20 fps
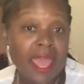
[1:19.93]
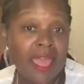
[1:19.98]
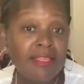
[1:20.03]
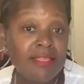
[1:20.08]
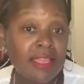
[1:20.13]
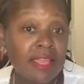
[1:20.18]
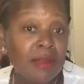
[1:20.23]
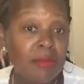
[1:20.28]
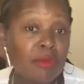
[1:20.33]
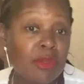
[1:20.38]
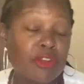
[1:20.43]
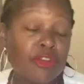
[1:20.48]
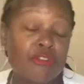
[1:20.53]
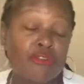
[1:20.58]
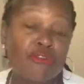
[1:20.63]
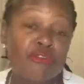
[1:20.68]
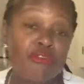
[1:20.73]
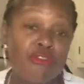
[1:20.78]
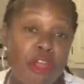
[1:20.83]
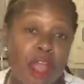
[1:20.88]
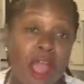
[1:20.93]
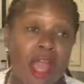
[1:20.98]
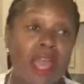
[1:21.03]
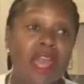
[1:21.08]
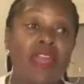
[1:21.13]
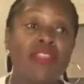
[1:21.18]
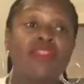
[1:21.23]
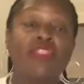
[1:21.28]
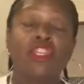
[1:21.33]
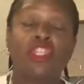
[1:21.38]
And then I'm gonna
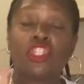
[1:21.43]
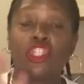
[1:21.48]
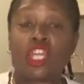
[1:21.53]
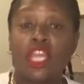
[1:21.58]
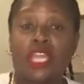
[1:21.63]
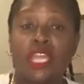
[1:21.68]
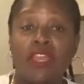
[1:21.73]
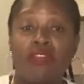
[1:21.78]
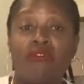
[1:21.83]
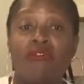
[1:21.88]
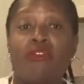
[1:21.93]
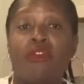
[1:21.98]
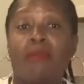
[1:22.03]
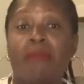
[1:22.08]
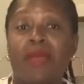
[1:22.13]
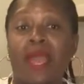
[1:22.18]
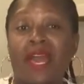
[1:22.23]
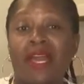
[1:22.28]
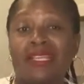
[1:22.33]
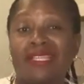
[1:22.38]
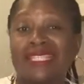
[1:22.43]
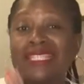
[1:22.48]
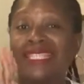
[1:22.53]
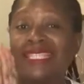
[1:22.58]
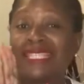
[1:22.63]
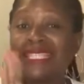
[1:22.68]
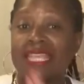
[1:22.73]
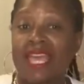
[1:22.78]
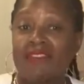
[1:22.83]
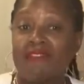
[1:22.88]
fry the chicken for about
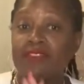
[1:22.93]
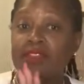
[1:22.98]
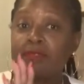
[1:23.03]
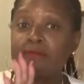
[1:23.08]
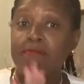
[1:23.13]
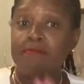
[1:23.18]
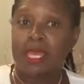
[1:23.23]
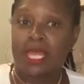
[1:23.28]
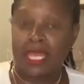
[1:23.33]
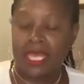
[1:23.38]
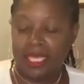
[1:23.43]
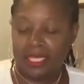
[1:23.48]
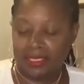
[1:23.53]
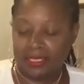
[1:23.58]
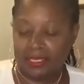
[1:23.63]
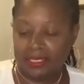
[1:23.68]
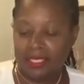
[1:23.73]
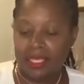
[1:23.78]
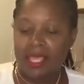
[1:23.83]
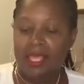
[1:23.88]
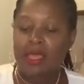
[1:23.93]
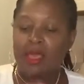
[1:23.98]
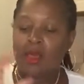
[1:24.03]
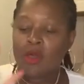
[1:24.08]
7 minutes.